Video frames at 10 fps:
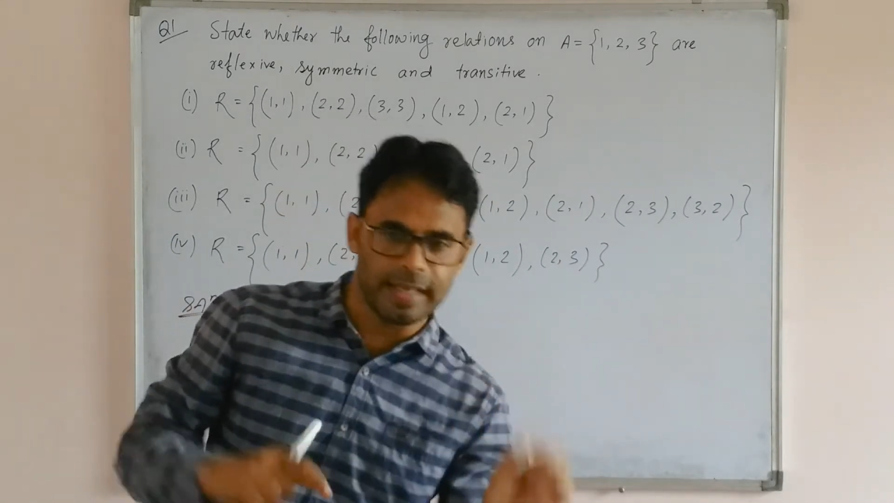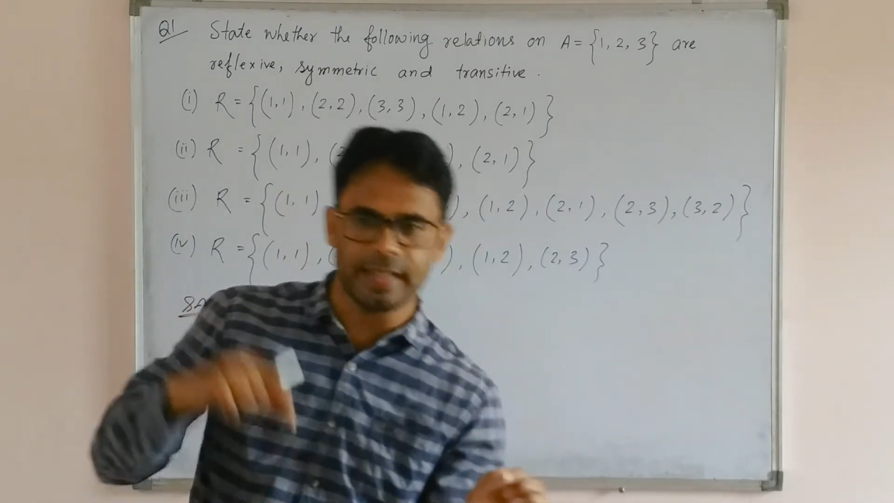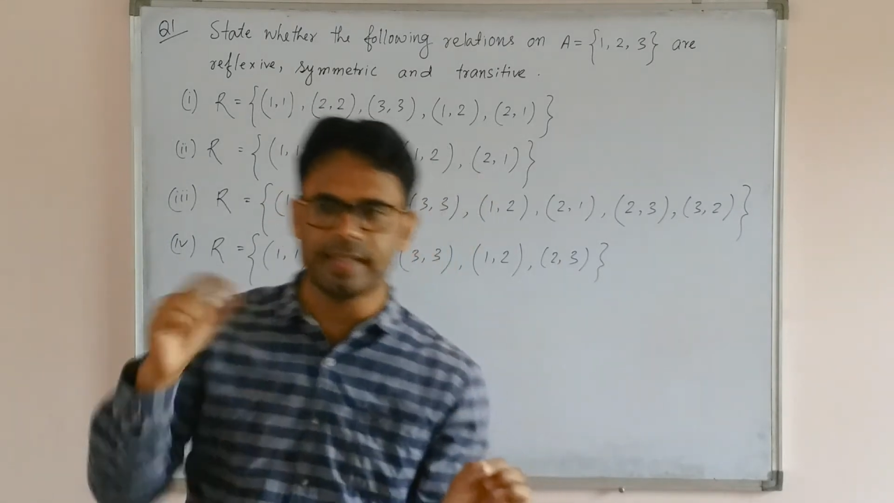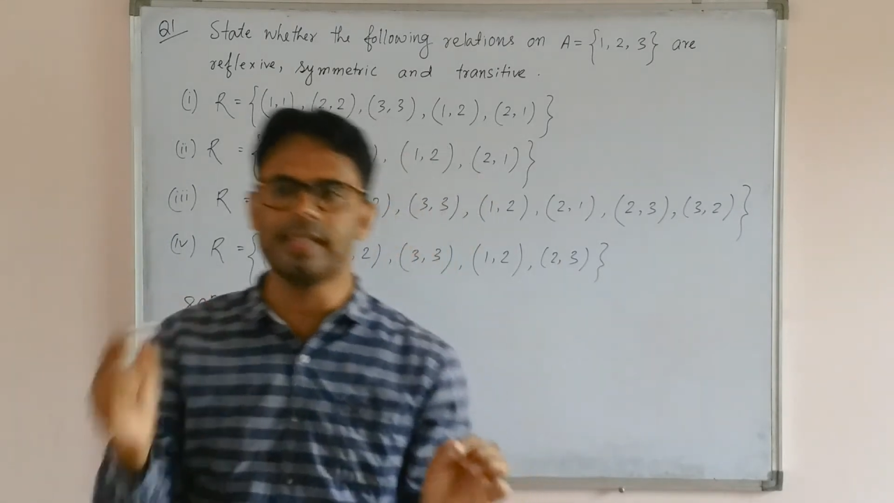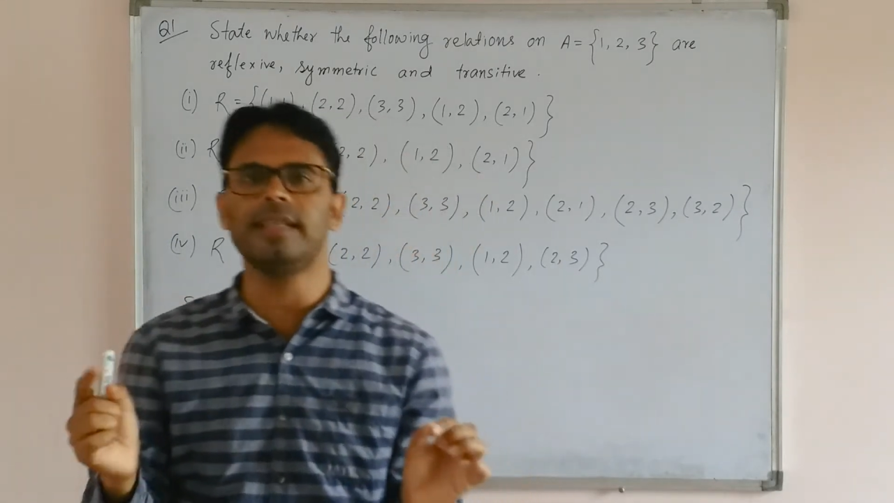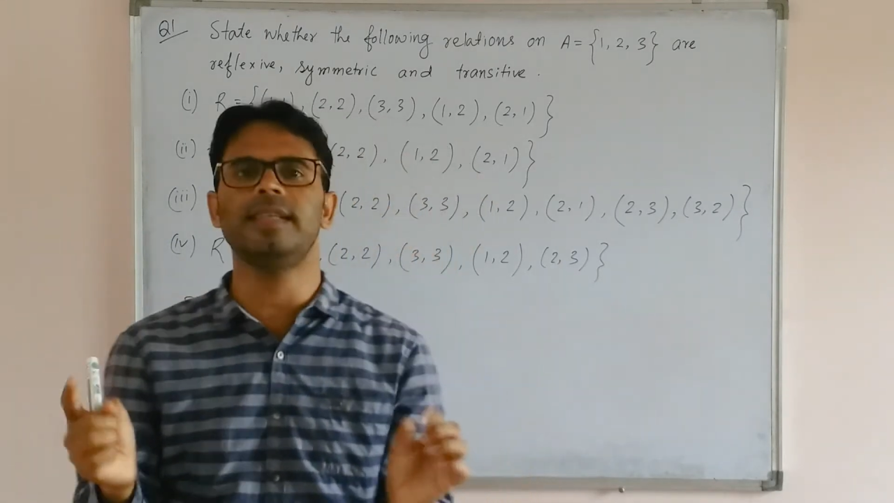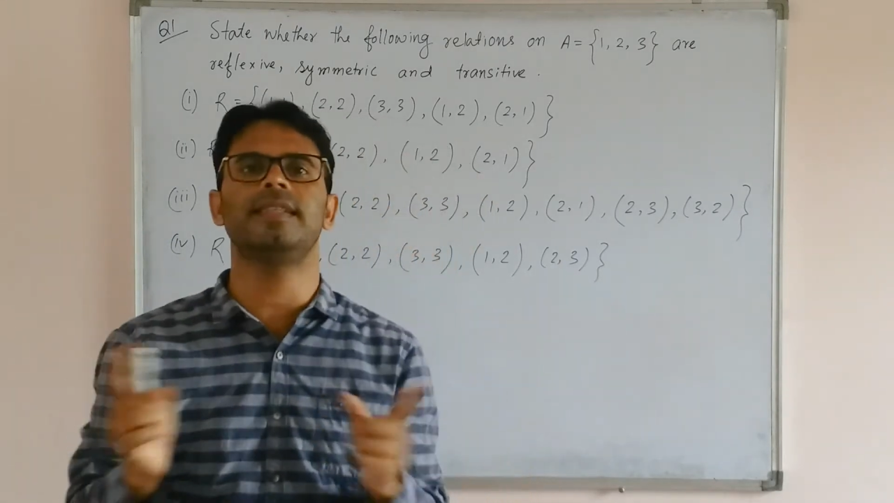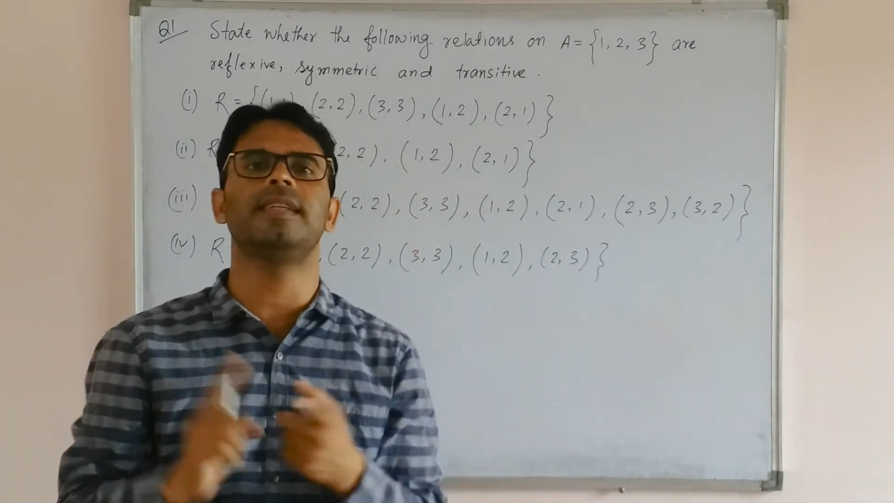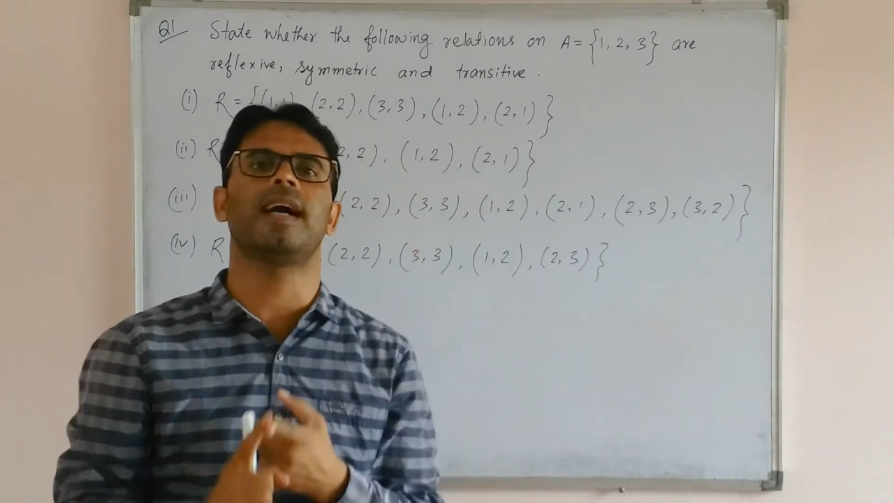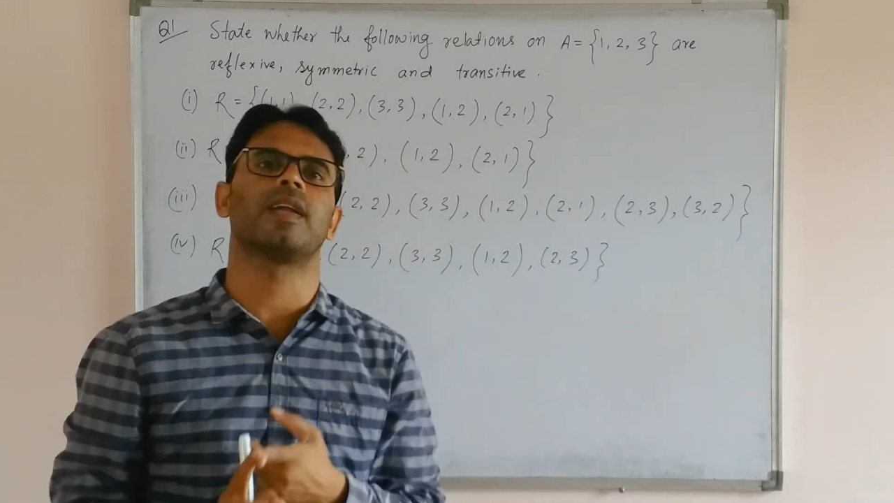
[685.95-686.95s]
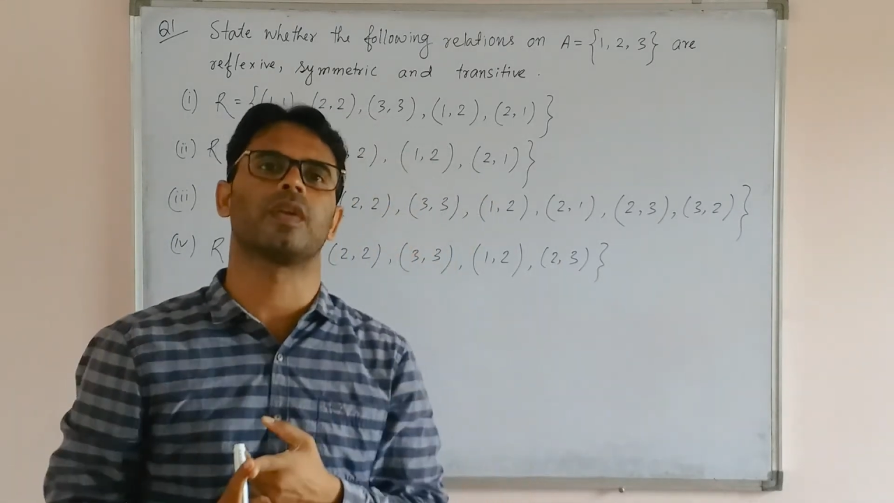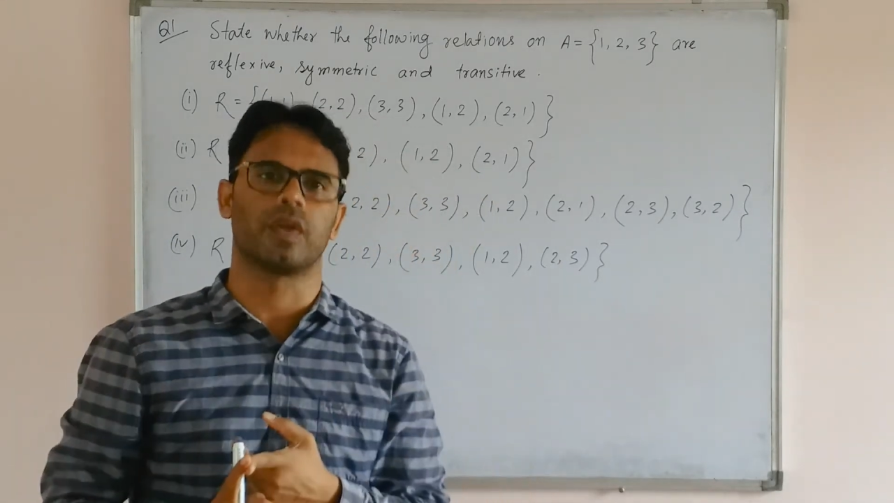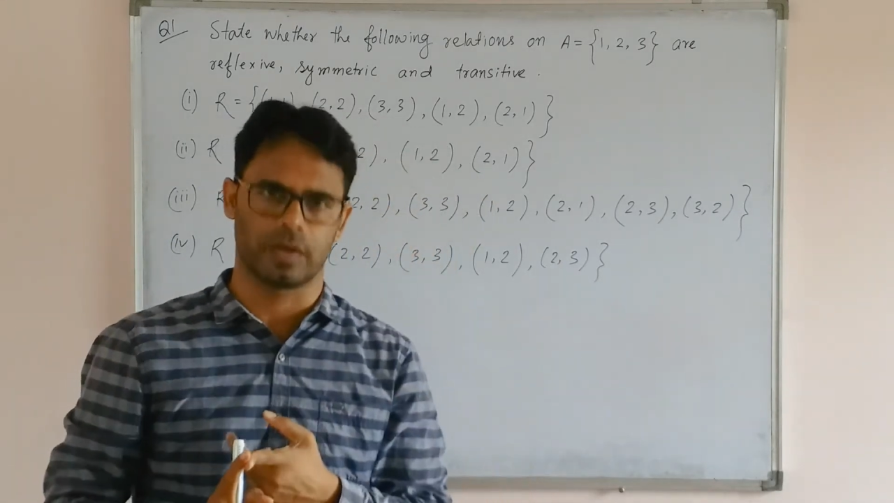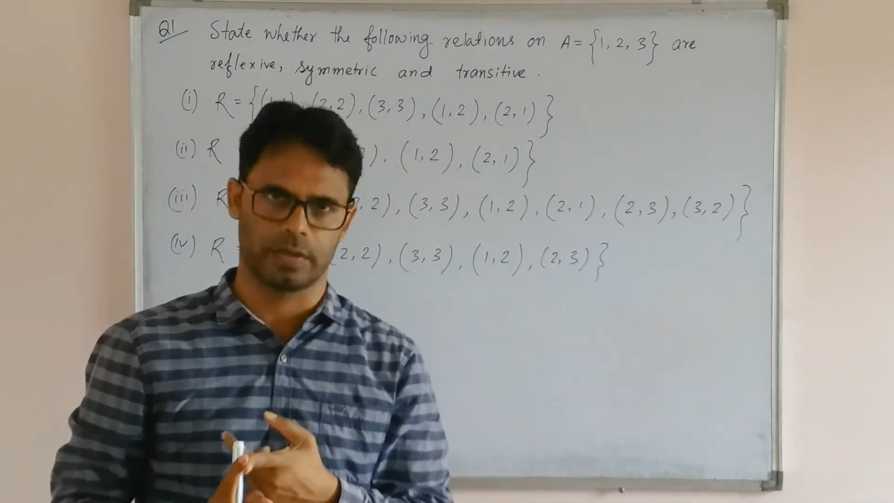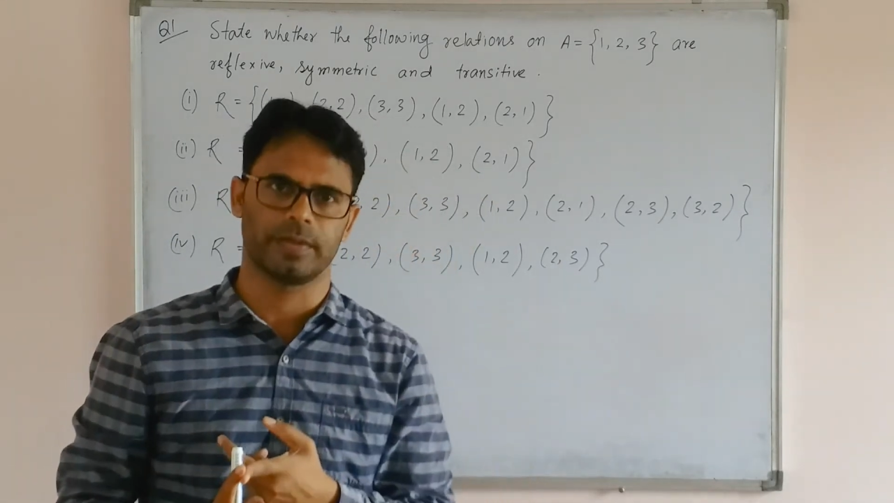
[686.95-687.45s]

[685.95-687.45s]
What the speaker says: AC is in R or not.